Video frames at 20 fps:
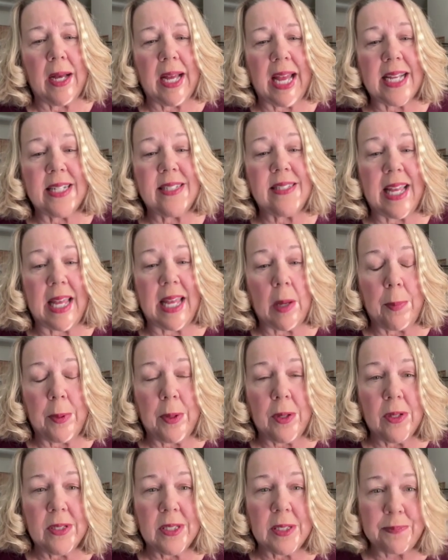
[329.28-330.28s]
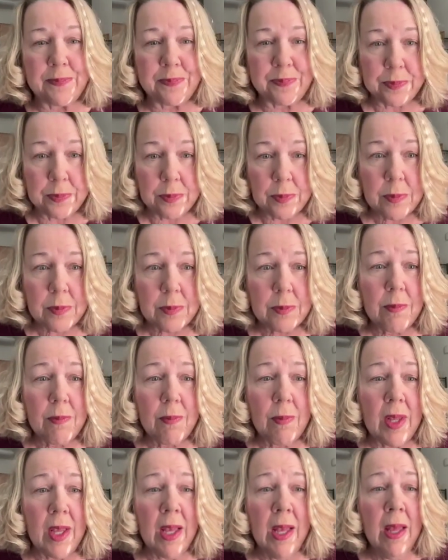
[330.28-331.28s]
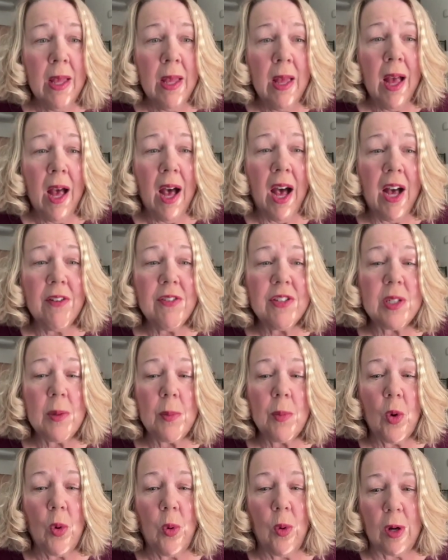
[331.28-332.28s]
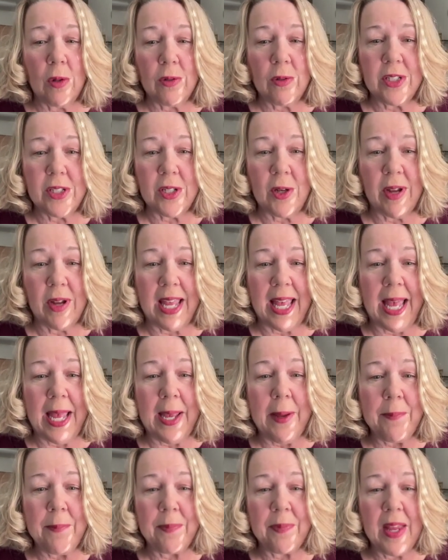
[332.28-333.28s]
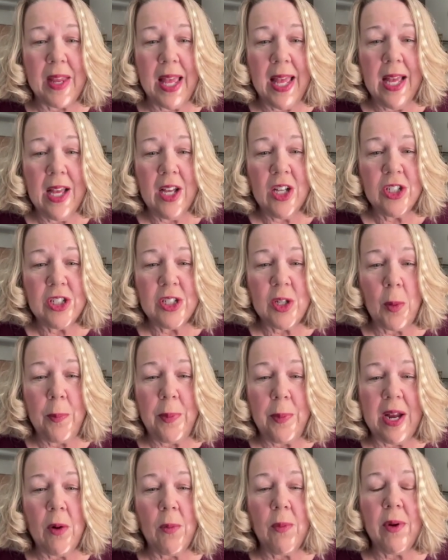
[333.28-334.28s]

examples of some quotes, okay? So bear